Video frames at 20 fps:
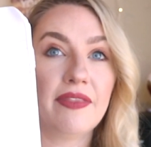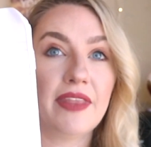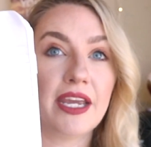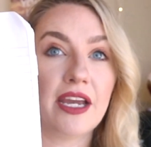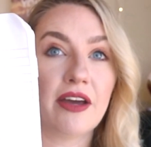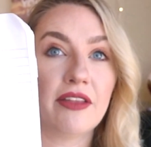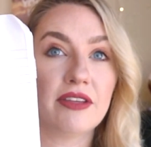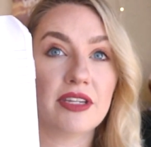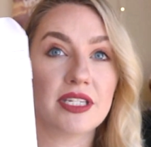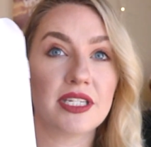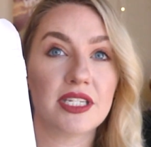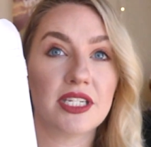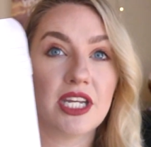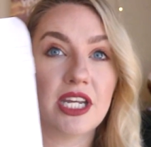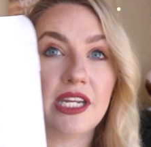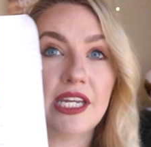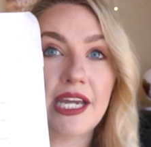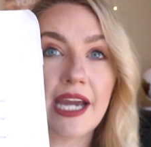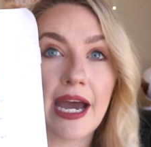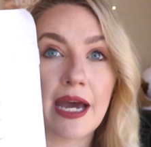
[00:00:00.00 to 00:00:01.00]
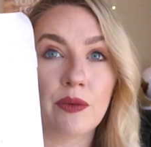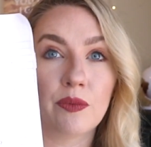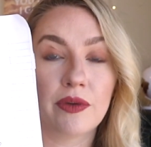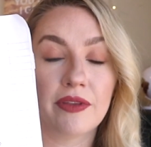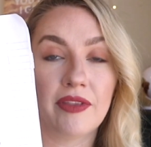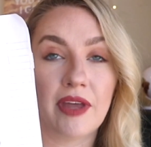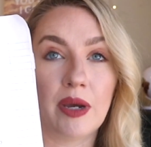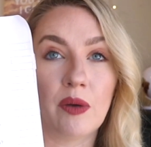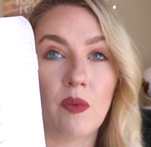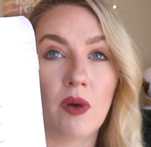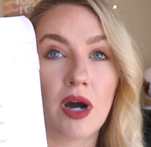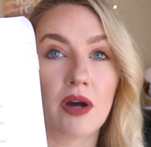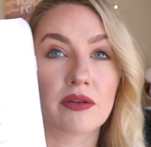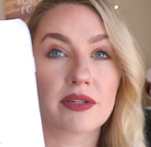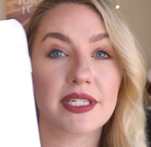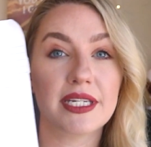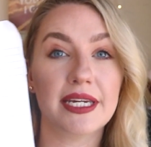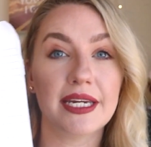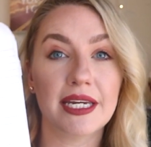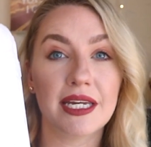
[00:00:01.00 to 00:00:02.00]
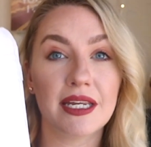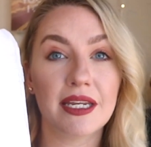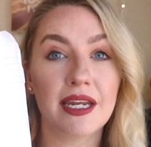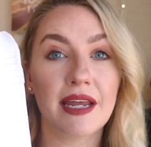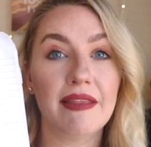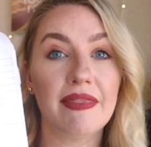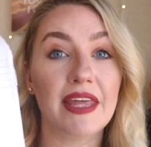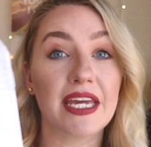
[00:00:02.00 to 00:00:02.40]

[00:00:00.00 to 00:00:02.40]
They got this study guide when they walked in.